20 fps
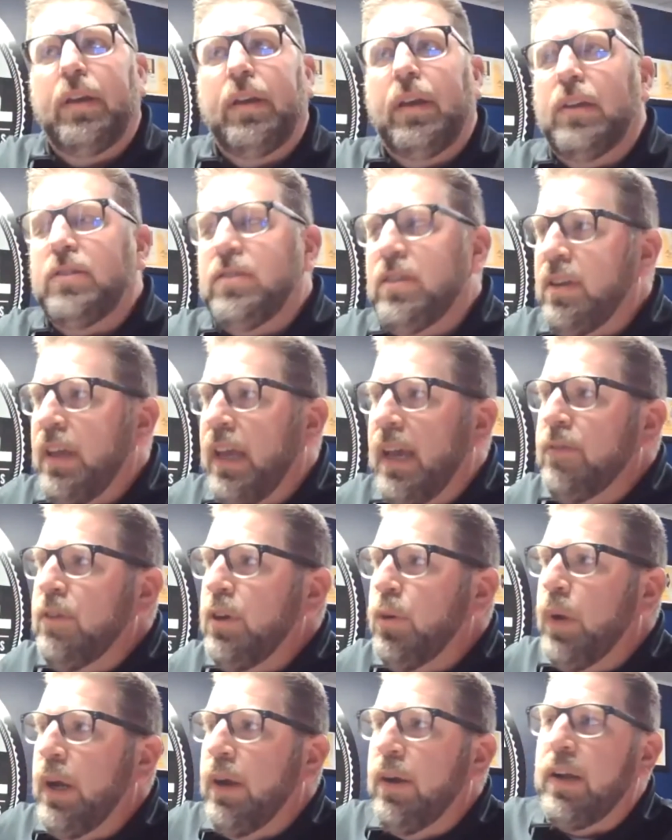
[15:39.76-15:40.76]
it's in
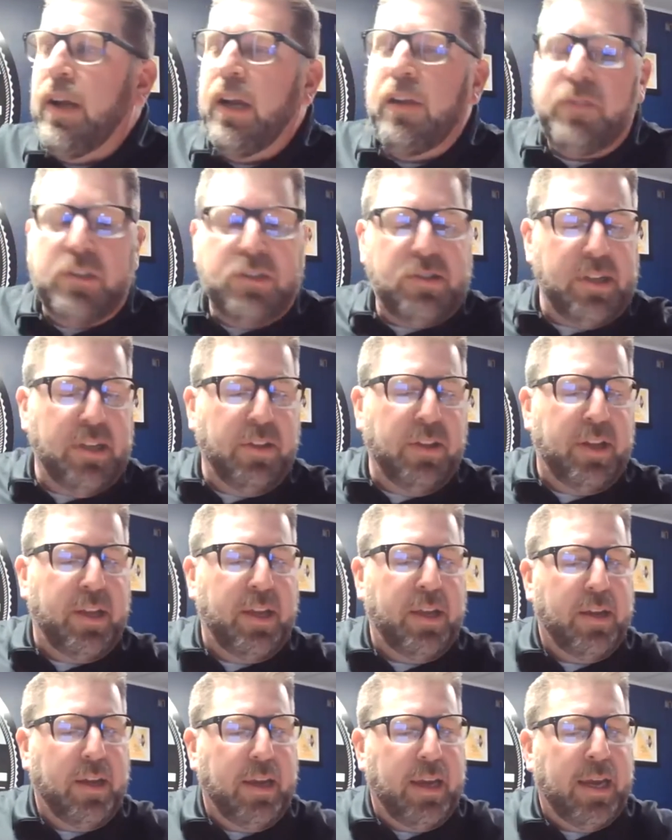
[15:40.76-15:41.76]
everywhere in our
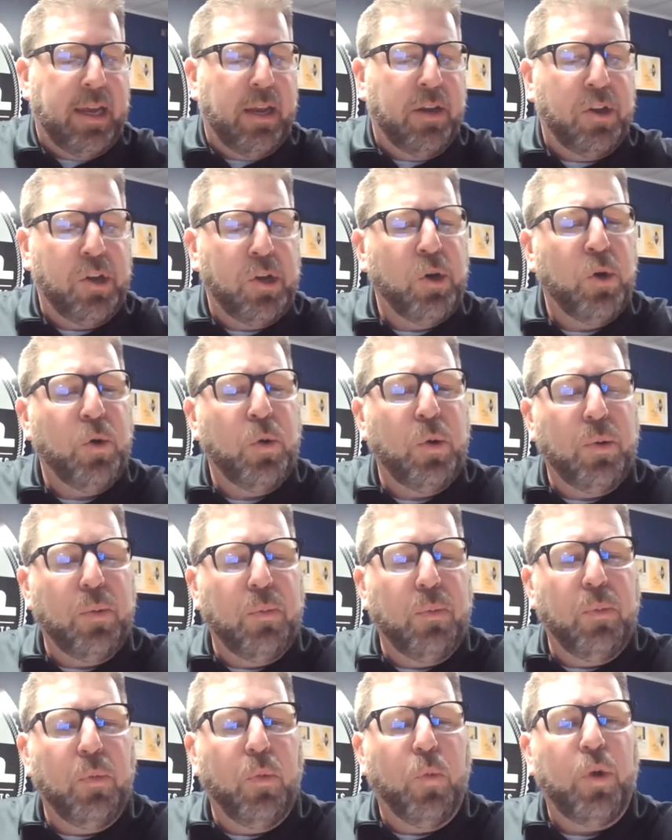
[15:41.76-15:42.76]
facility. And
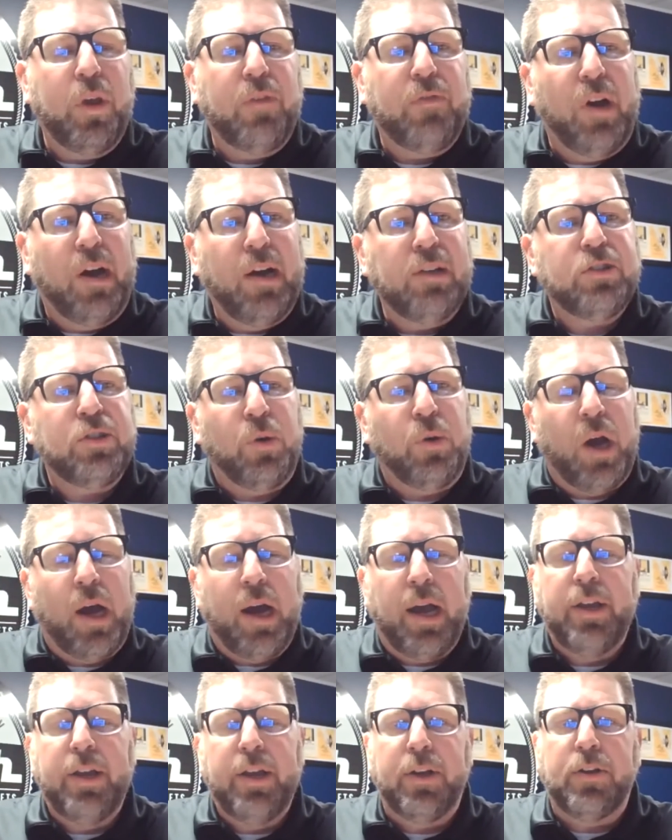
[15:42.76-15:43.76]
we've also
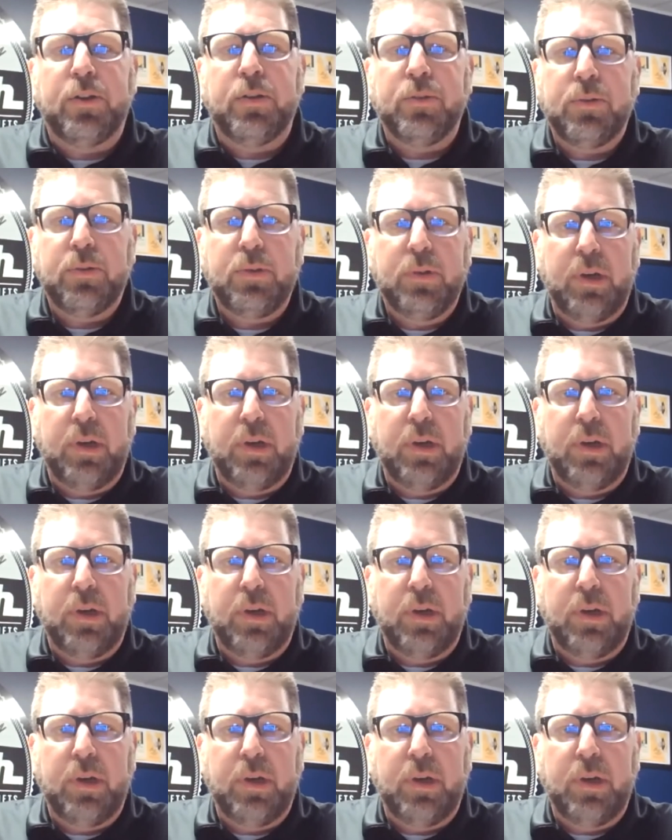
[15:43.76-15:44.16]
hired